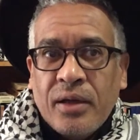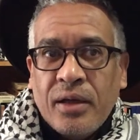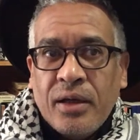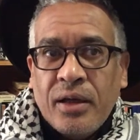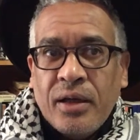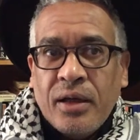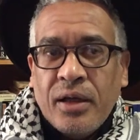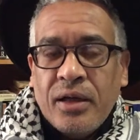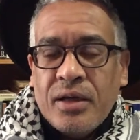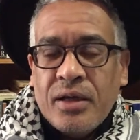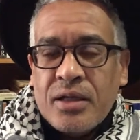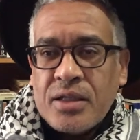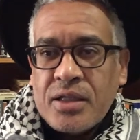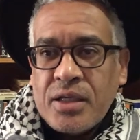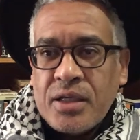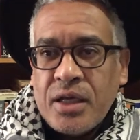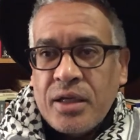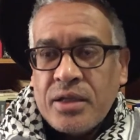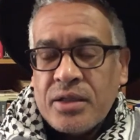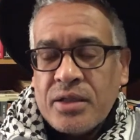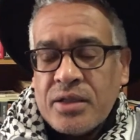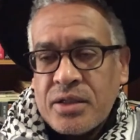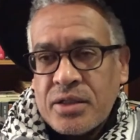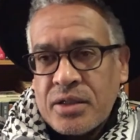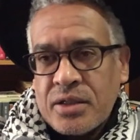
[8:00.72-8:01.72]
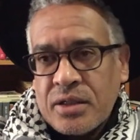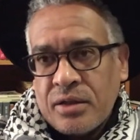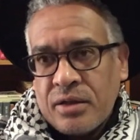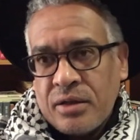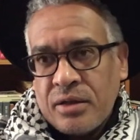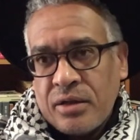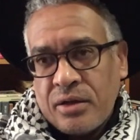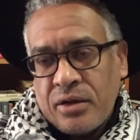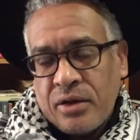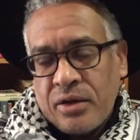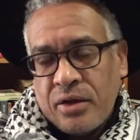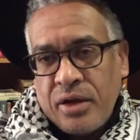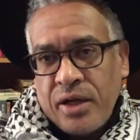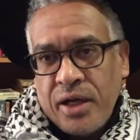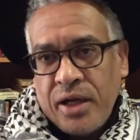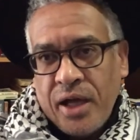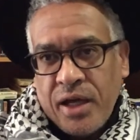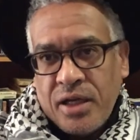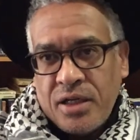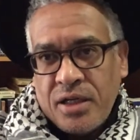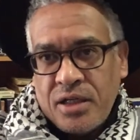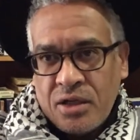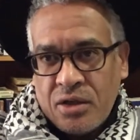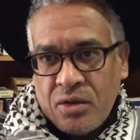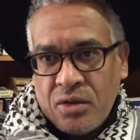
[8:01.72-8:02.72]
in a sense,
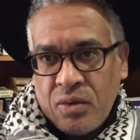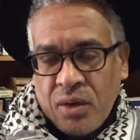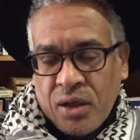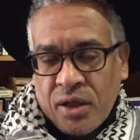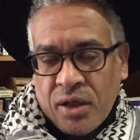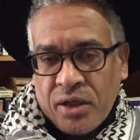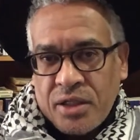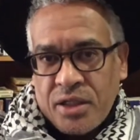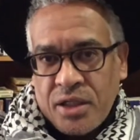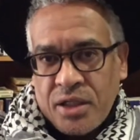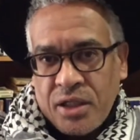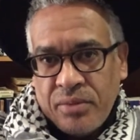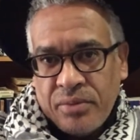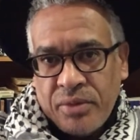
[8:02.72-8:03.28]
create equality